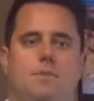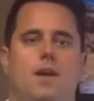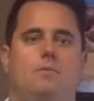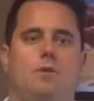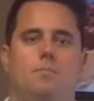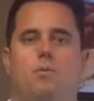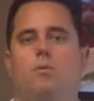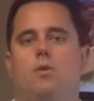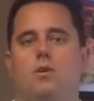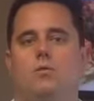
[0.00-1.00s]
men with
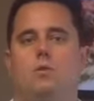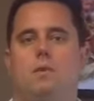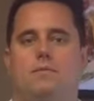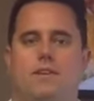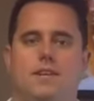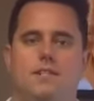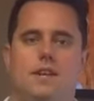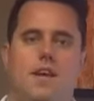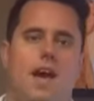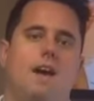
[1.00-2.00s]
poor aerobic fitness
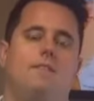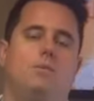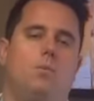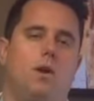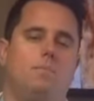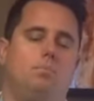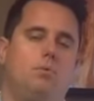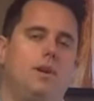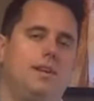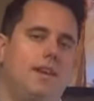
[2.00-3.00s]
have a one
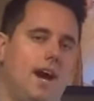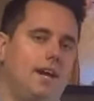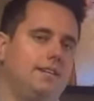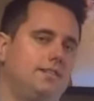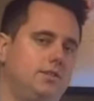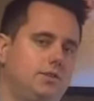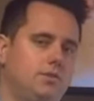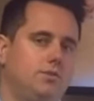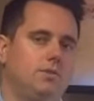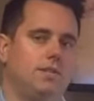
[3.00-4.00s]
point nine
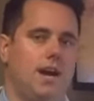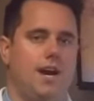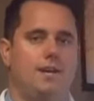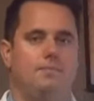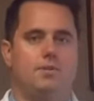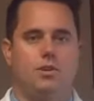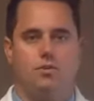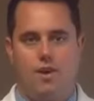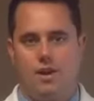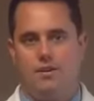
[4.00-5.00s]
two times
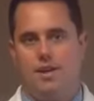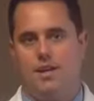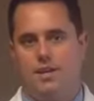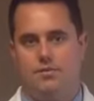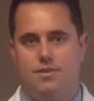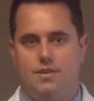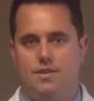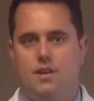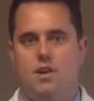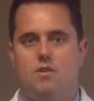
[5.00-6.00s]
greater
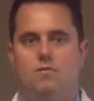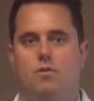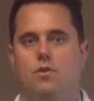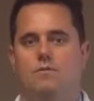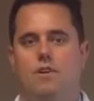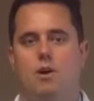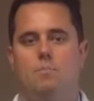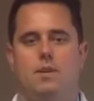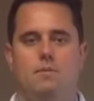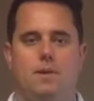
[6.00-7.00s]
increase for
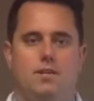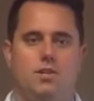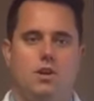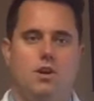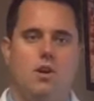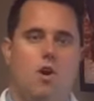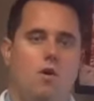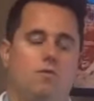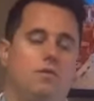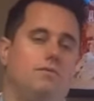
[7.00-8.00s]
developing dementia
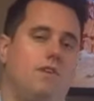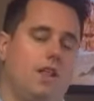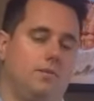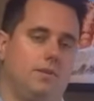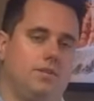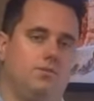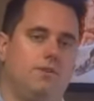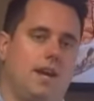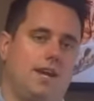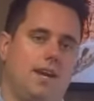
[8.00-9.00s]
over the following two
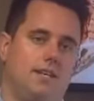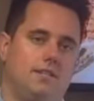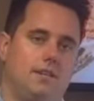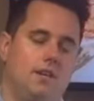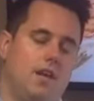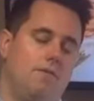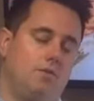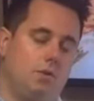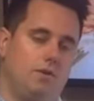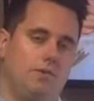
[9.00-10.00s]
decades. If
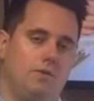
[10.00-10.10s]
you want to